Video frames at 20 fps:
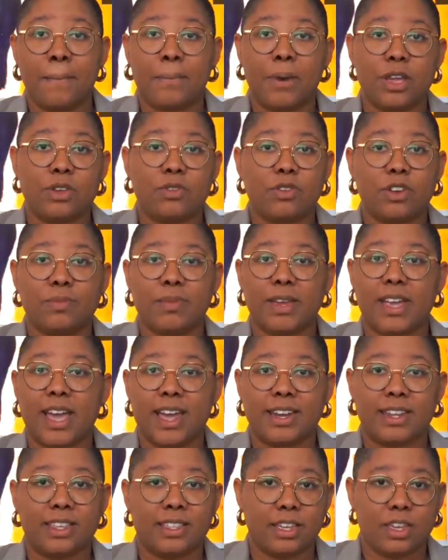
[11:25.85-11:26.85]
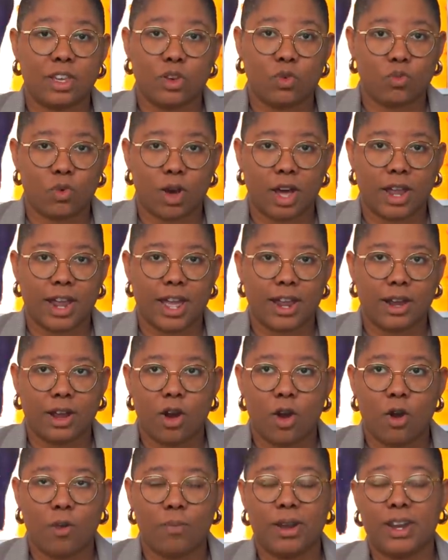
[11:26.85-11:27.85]
but you can make anything you want at
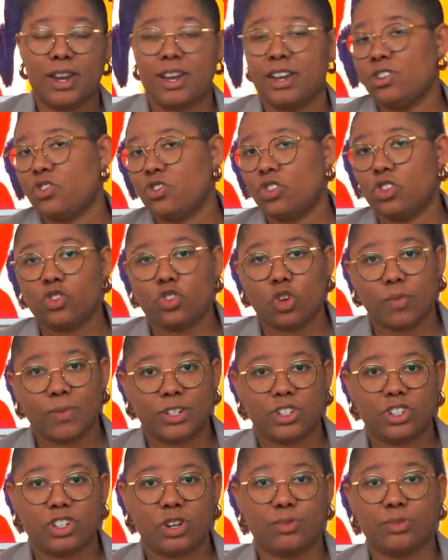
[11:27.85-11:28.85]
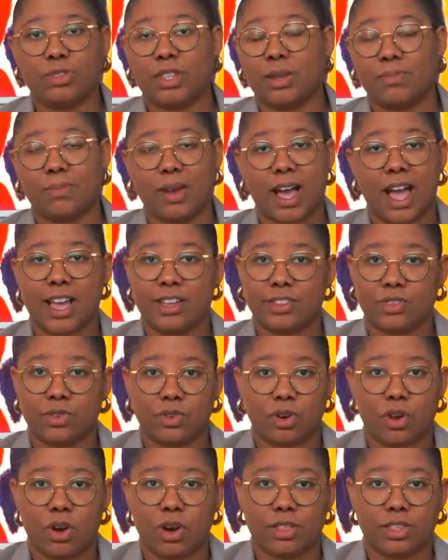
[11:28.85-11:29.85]
home, but it is just so much cheaper than buying
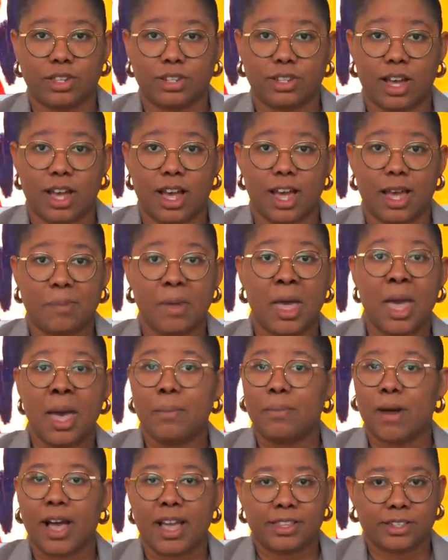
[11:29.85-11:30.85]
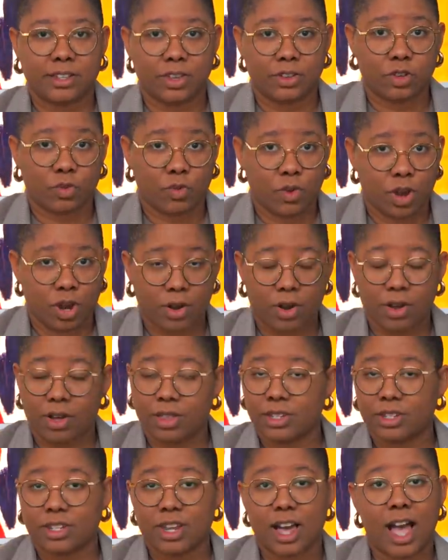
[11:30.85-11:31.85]
soda all the time, buying seltzer water
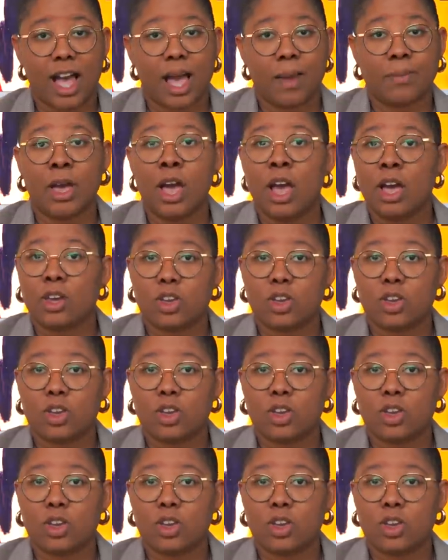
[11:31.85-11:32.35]
all the time,